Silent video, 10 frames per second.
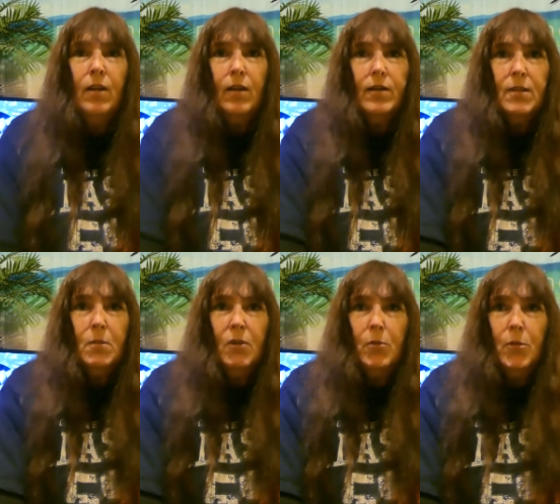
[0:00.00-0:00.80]
Some
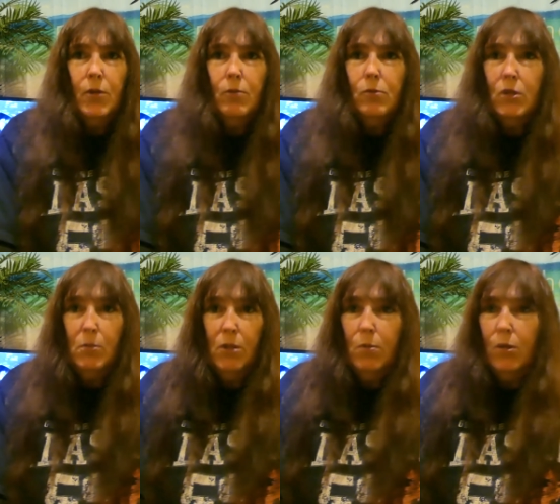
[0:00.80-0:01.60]
of them are really
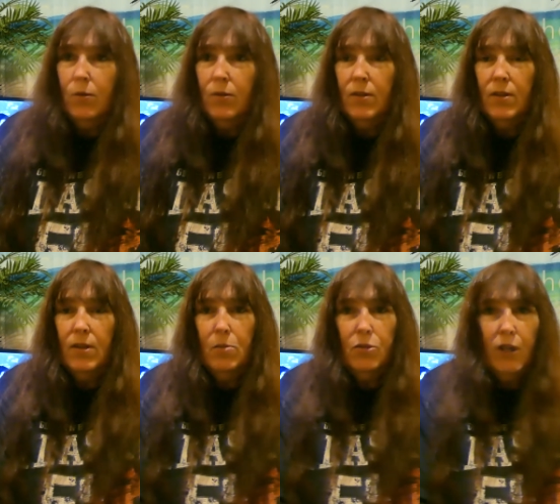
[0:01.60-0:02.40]
big boats,
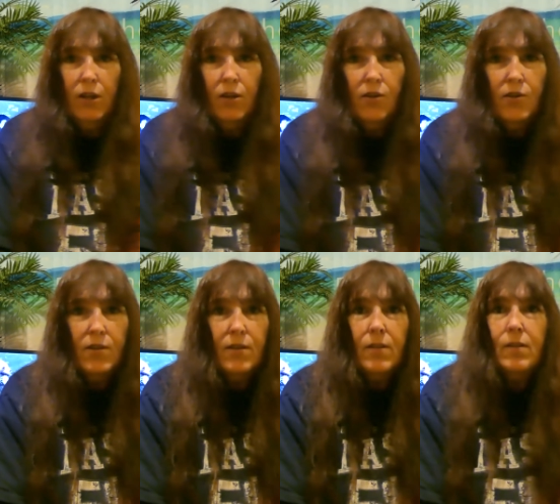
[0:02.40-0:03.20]

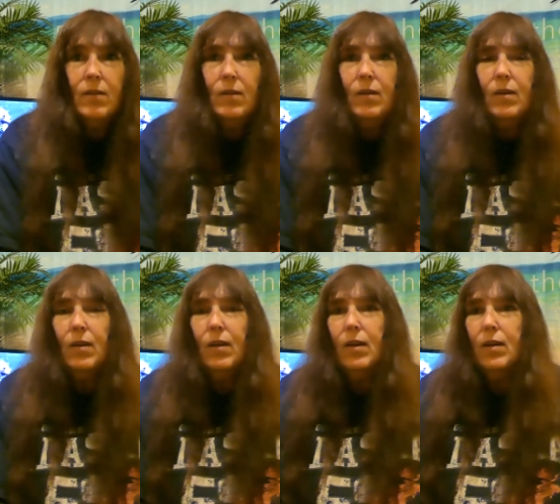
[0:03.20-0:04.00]
double-deckers,
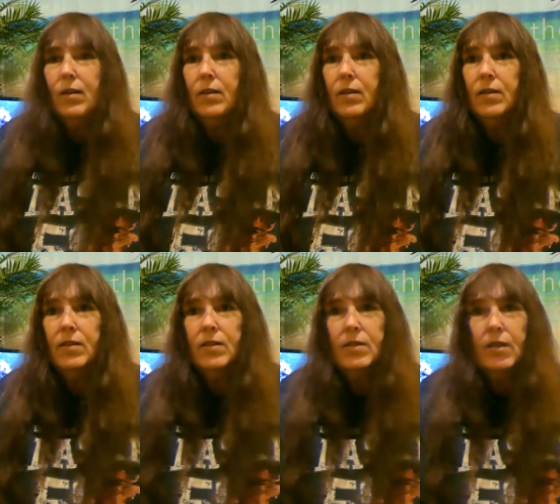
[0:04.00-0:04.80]
and
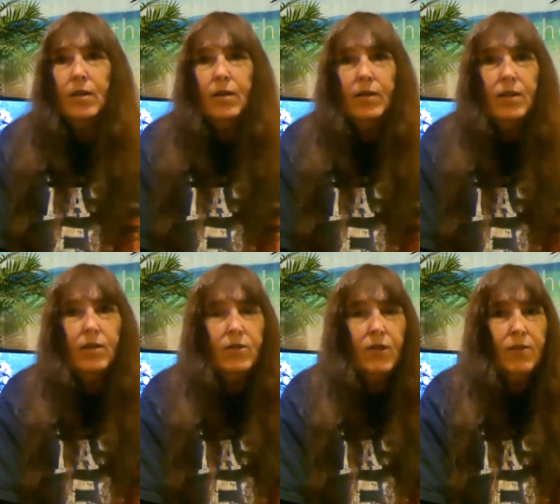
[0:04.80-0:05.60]
uh, they
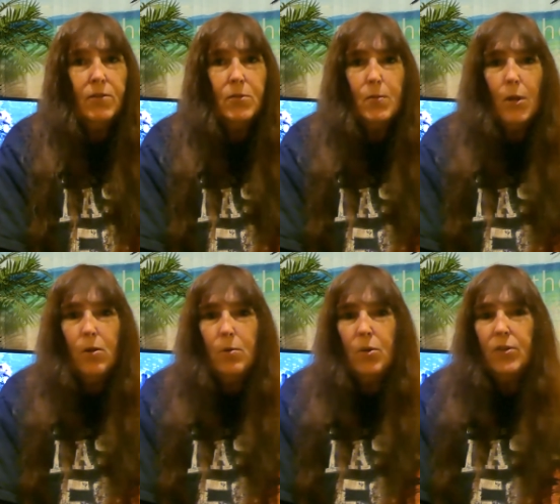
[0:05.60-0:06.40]
also have some
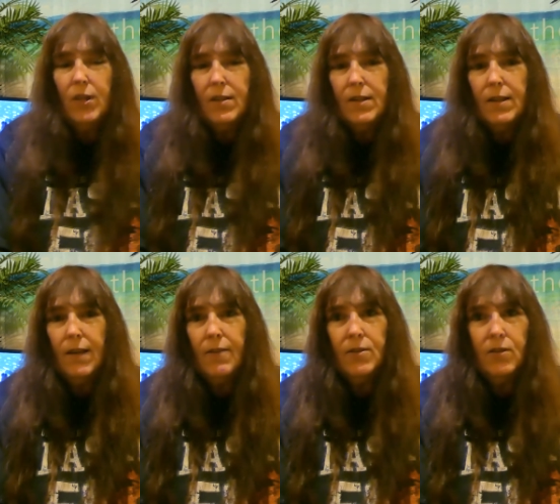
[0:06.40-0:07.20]
smaller boats. Like I said, they
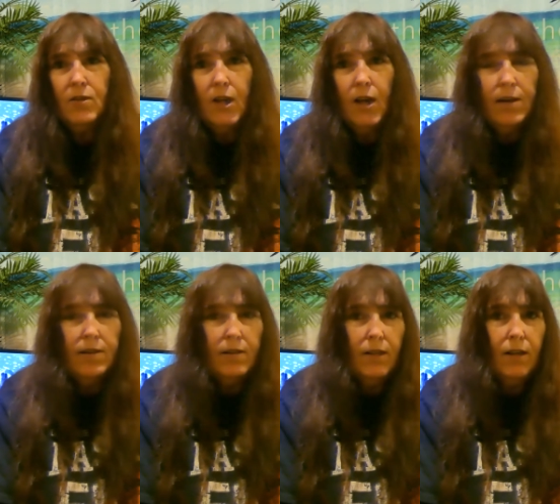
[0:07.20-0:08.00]
have the Zodiac and
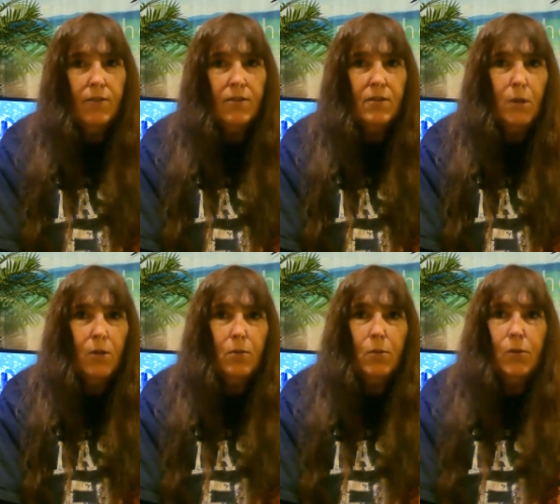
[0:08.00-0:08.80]
then they have the
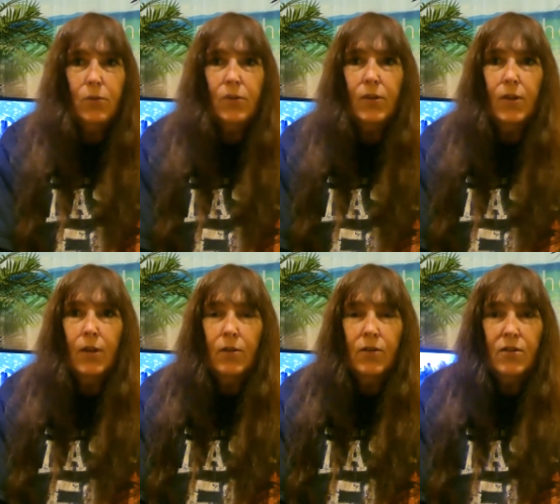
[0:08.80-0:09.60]
smaller boat,
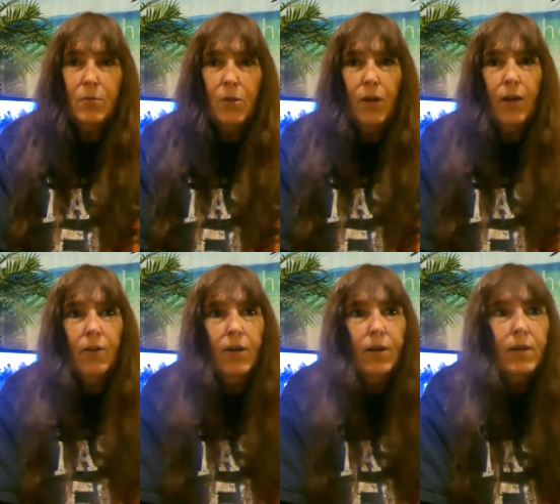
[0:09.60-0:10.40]
just small
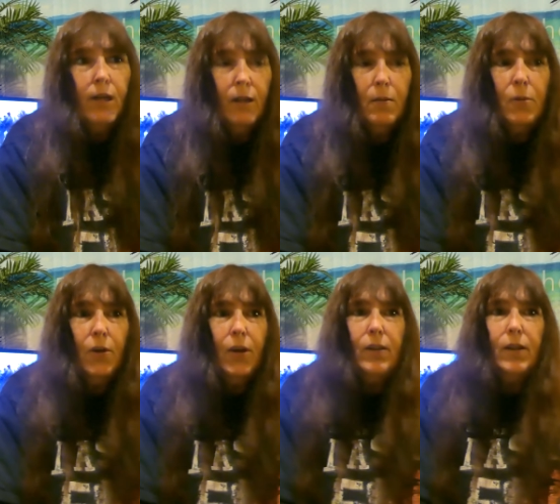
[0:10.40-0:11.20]

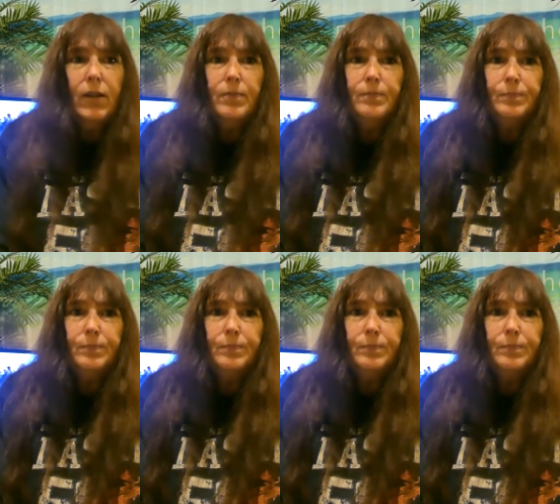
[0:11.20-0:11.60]
catamaran and